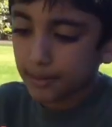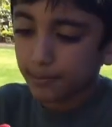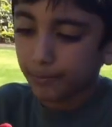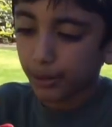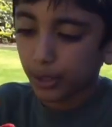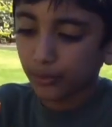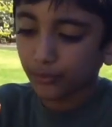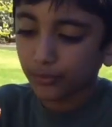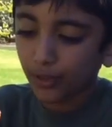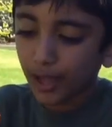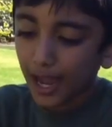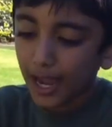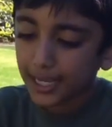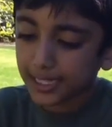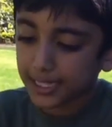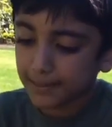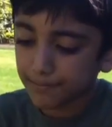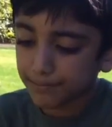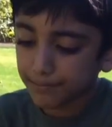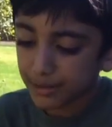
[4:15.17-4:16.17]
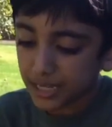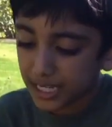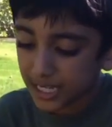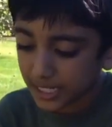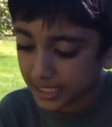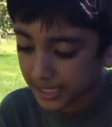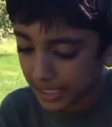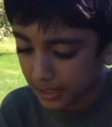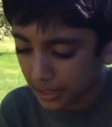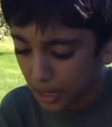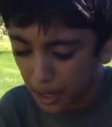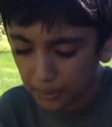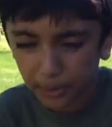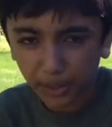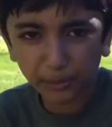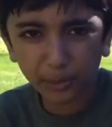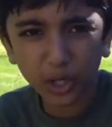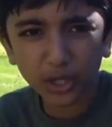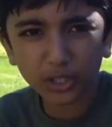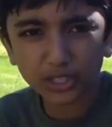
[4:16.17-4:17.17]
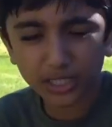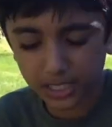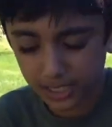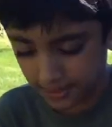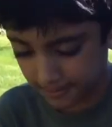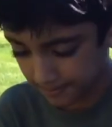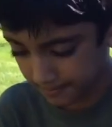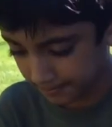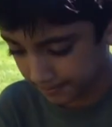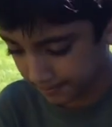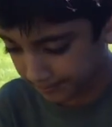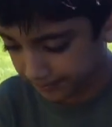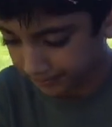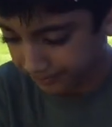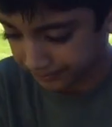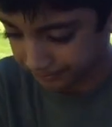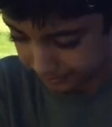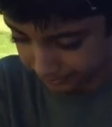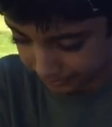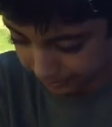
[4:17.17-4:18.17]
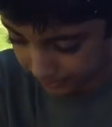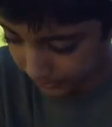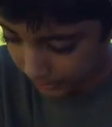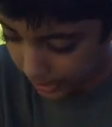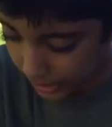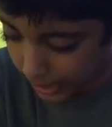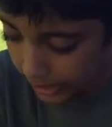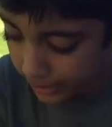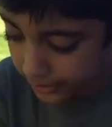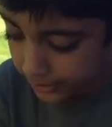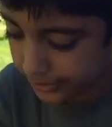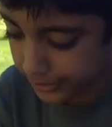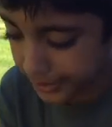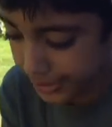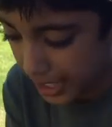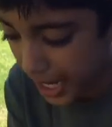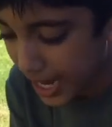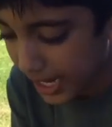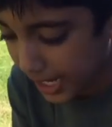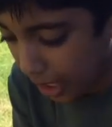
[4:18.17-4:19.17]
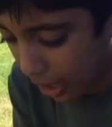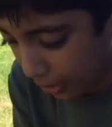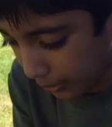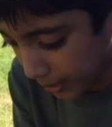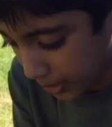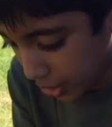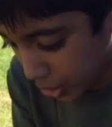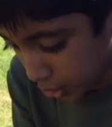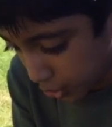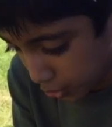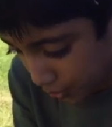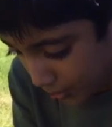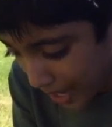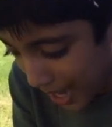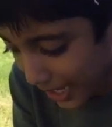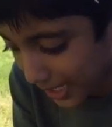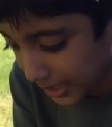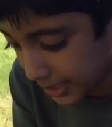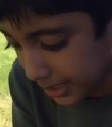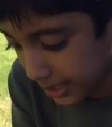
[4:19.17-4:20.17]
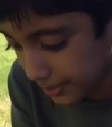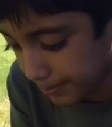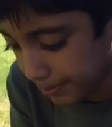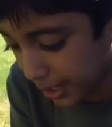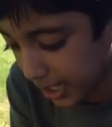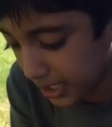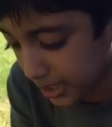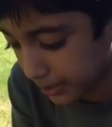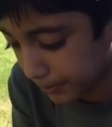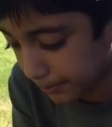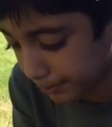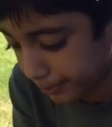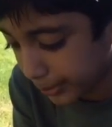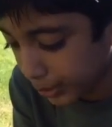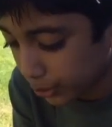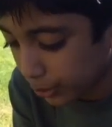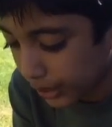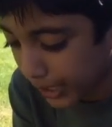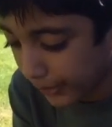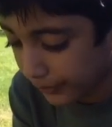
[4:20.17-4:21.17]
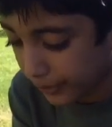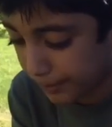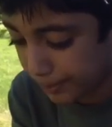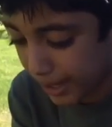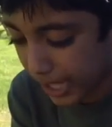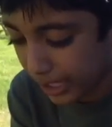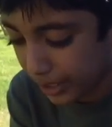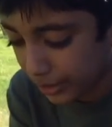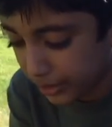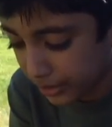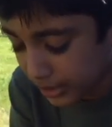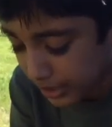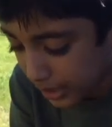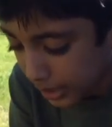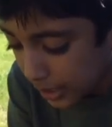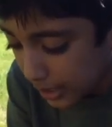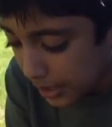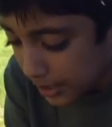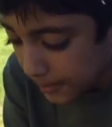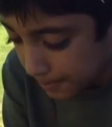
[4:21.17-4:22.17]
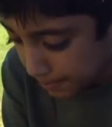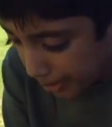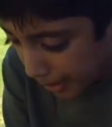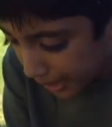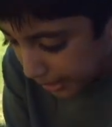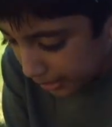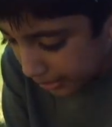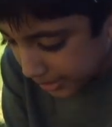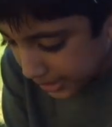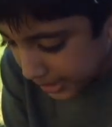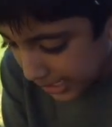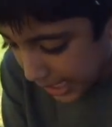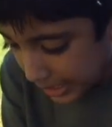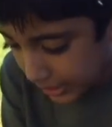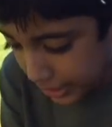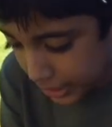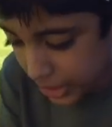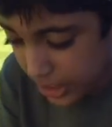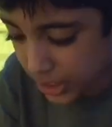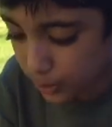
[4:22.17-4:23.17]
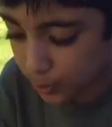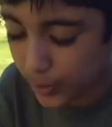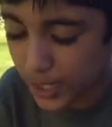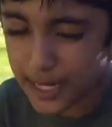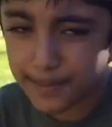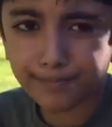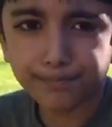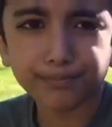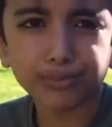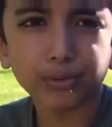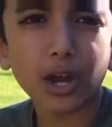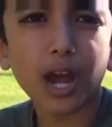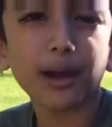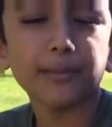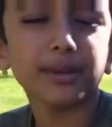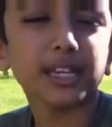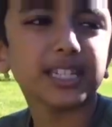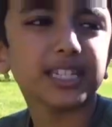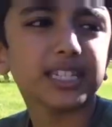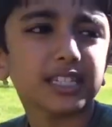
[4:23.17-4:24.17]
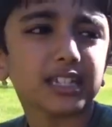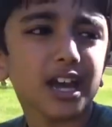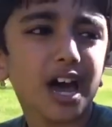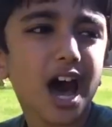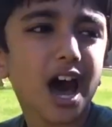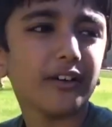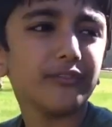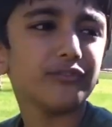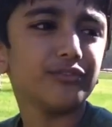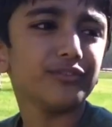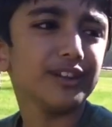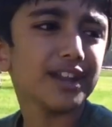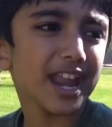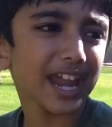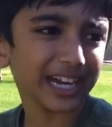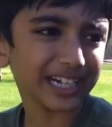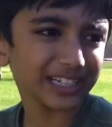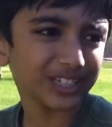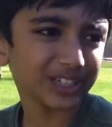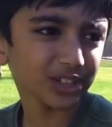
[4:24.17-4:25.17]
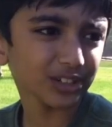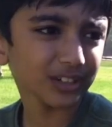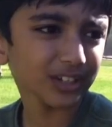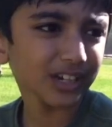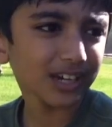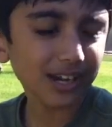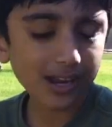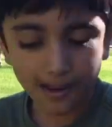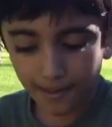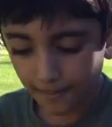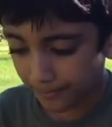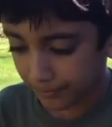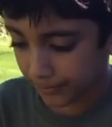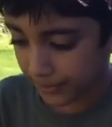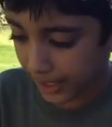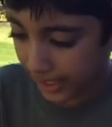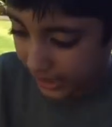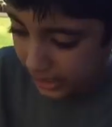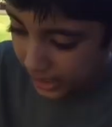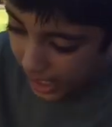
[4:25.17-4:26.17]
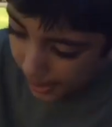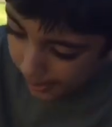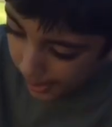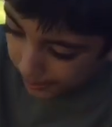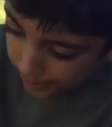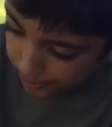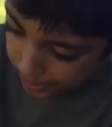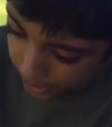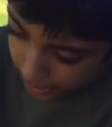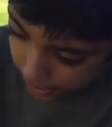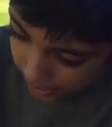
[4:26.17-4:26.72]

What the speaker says: and butterflies and bees and hummingbirds, they are attracted by the beauty of the petals and the sweet promise of nectar. They come up